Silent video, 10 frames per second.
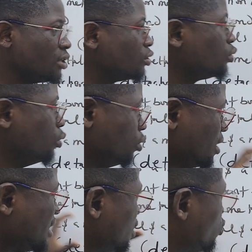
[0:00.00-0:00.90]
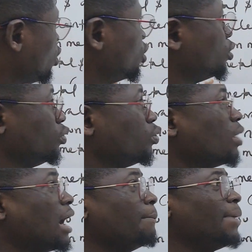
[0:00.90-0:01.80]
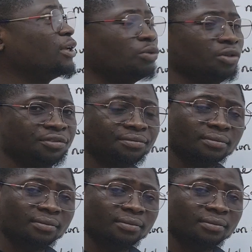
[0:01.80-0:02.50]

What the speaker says: So this is what you should know about what?